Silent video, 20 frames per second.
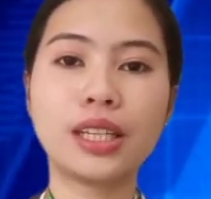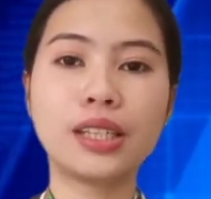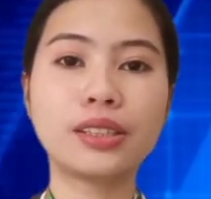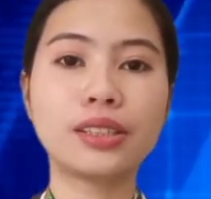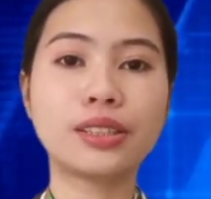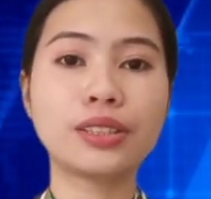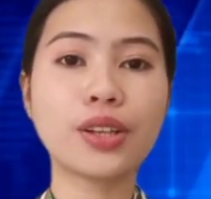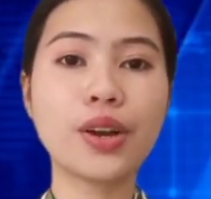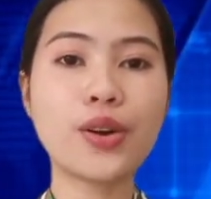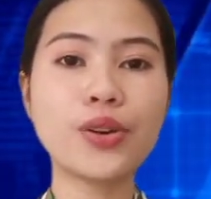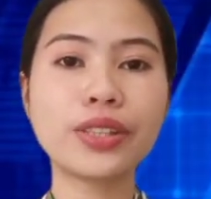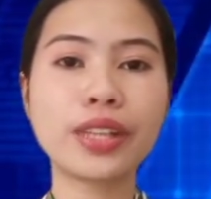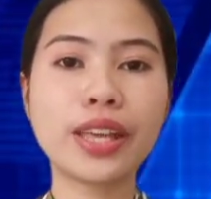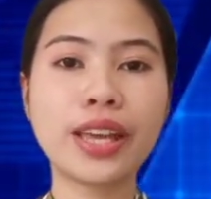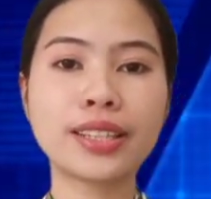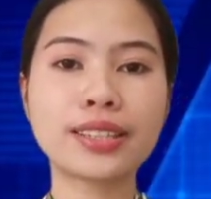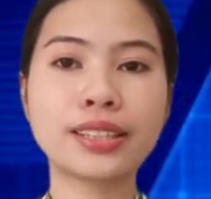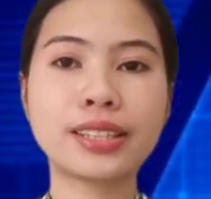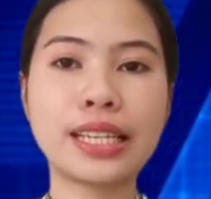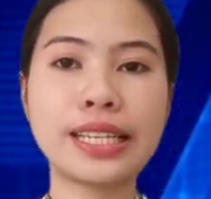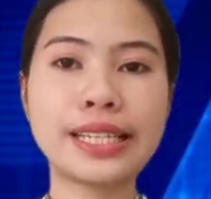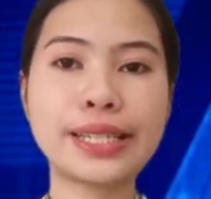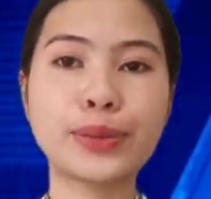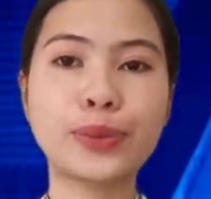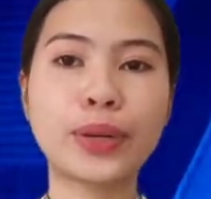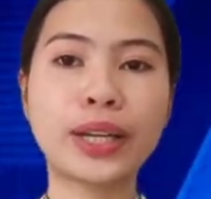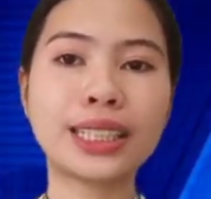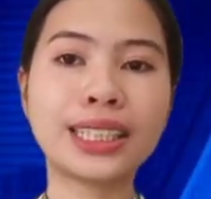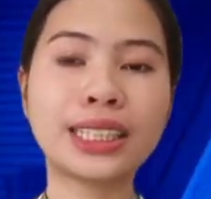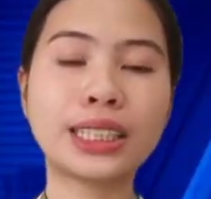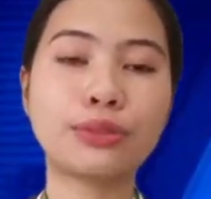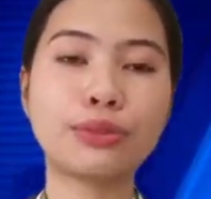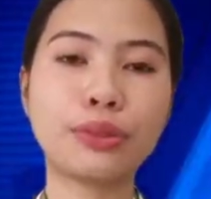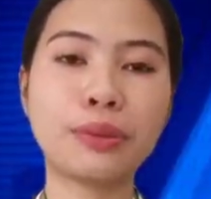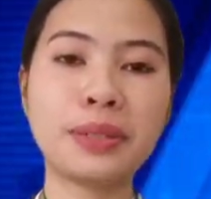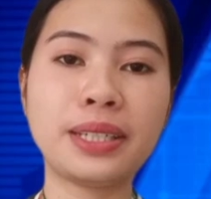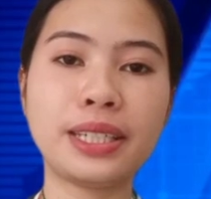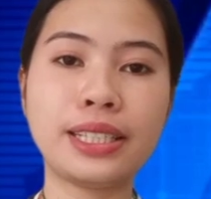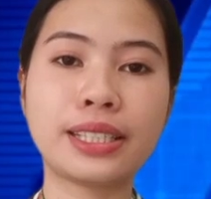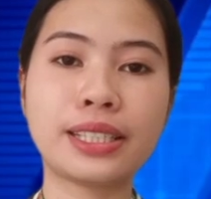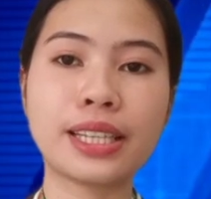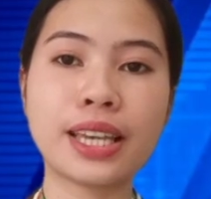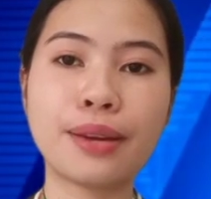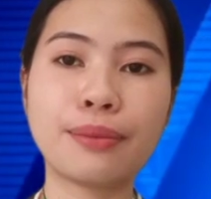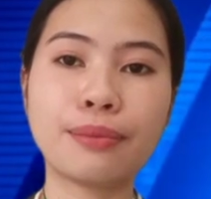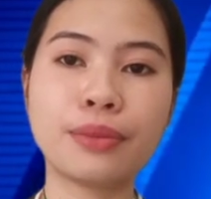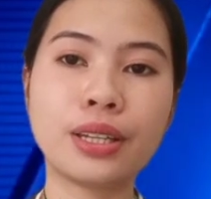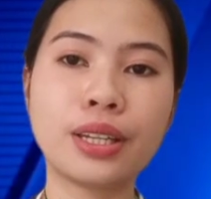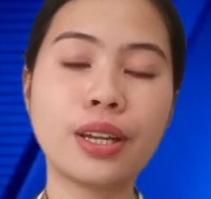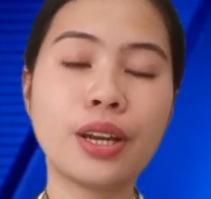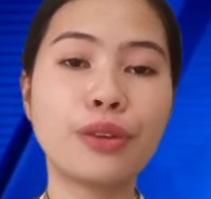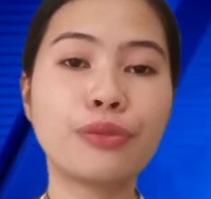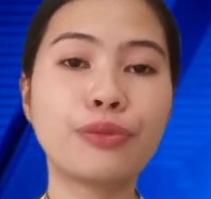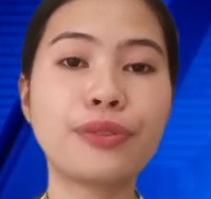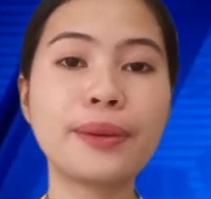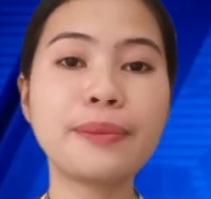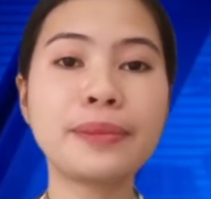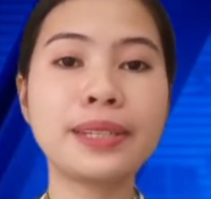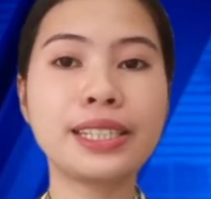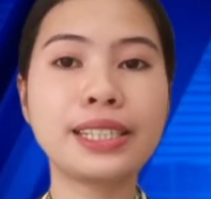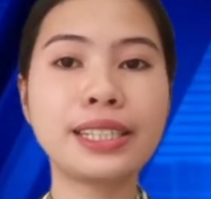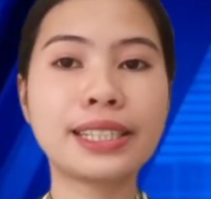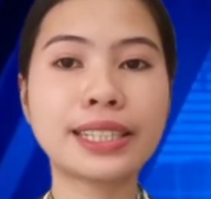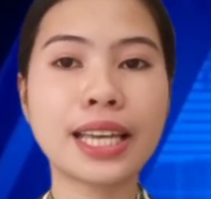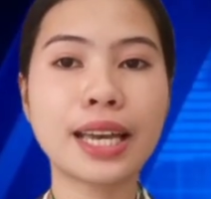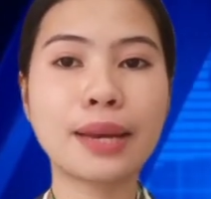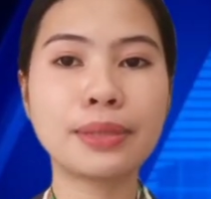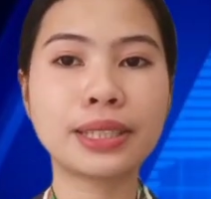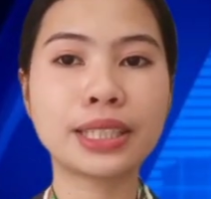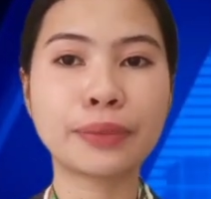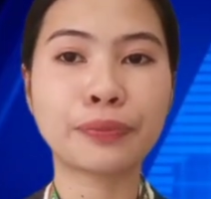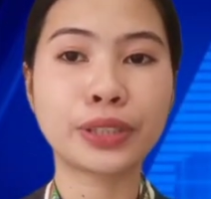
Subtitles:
So next is, what is feminism? Feminism is a